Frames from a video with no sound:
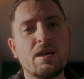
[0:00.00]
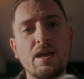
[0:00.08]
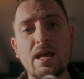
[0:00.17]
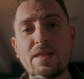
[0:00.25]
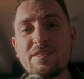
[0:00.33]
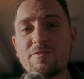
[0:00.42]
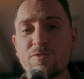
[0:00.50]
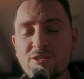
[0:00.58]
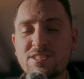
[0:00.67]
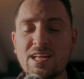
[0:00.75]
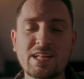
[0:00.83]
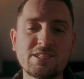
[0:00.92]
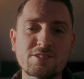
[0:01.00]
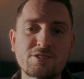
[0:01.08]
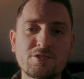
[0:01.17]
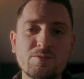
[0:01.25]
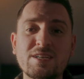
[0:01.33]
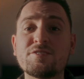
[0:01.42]
And the first thing I like to
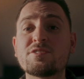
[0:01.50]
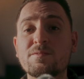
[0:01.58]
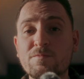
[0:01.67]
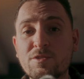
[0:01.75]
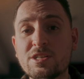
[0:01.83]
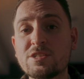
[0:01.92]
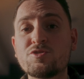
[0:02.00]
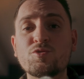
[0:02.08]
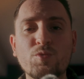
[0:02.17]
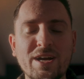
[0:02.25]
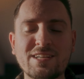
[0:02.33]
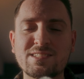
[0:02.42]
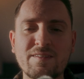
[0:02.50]
do is convert it to Rec.